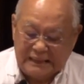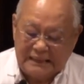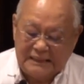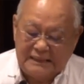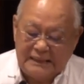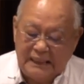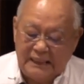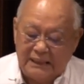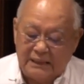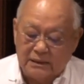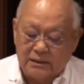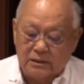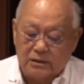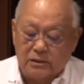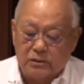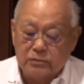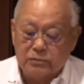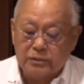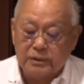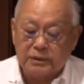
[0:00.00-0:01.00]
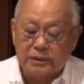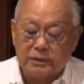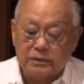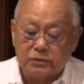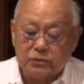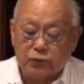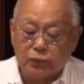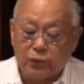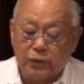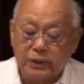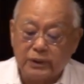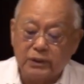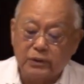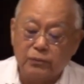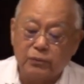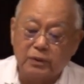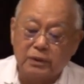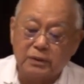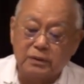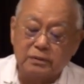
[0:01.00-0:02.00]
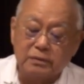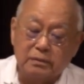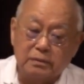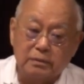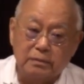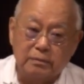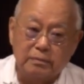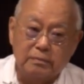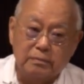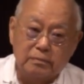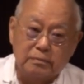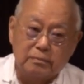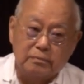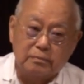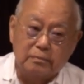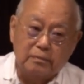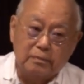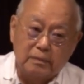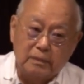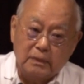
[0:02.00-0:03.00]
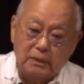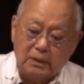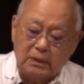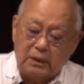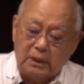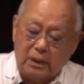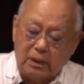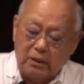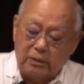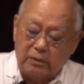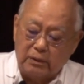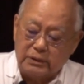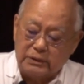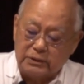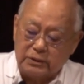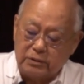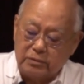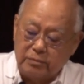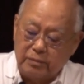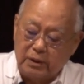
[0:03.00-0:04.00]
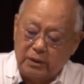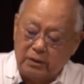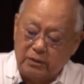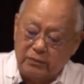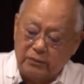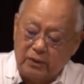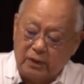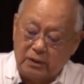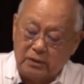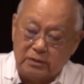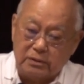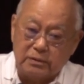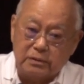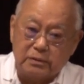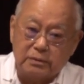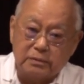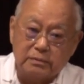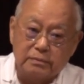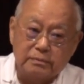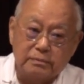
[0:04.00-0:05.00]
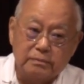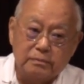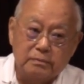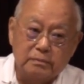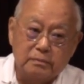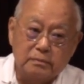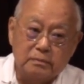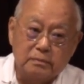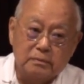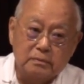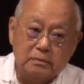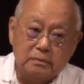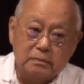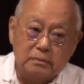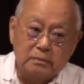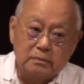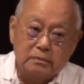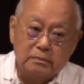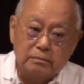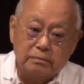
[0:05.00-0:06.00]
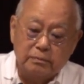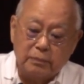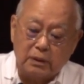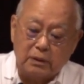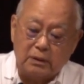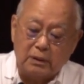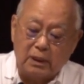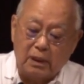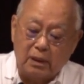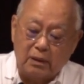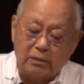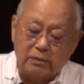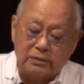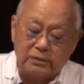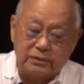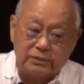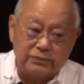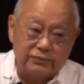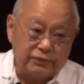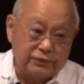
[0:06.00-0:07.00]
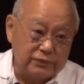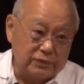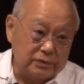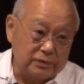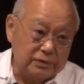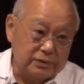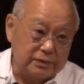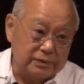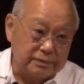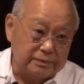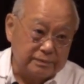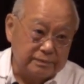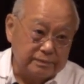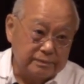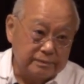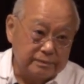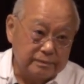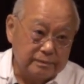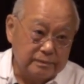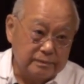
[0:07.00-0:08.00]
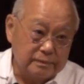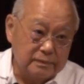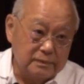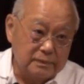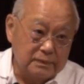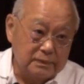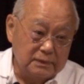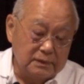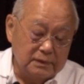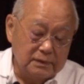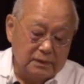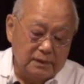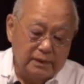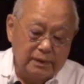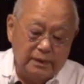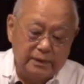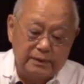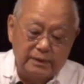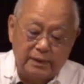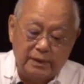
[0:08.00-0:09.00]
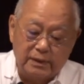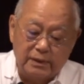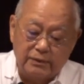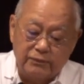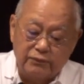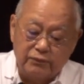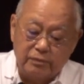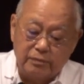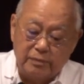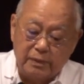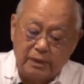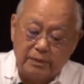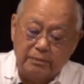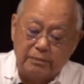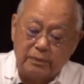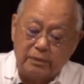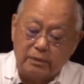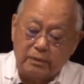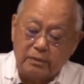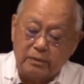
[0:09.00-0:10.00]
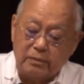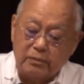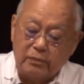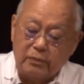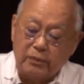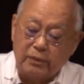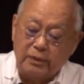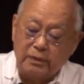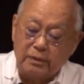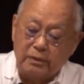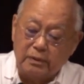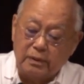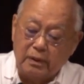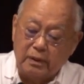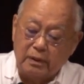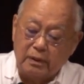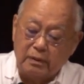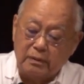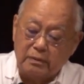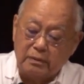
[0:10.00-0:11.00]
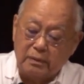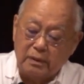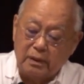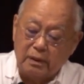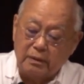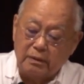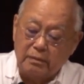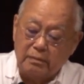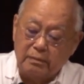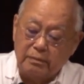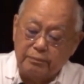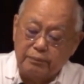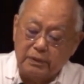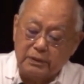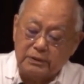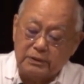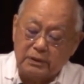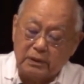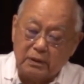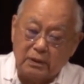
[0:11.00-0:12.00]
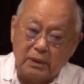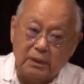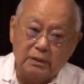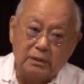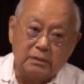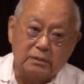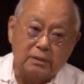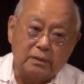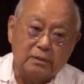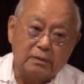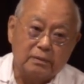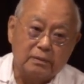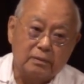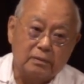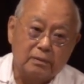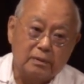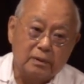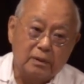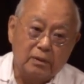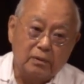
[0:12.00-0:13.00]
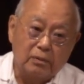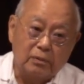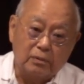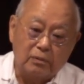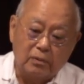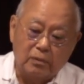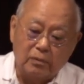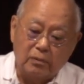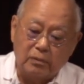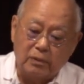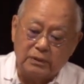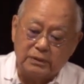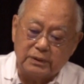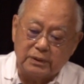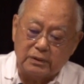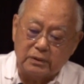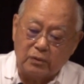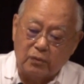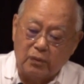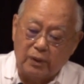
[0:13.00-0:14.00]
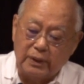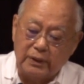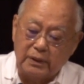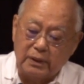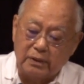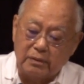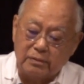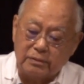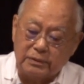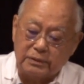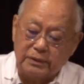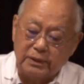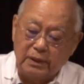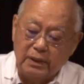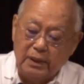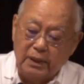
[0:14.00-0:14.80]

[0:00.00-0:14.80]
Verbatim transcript: that included 21 Congressional Medal of Honor, but Congress refused them. Then, if you remember when uh, President Clinton was at the White House,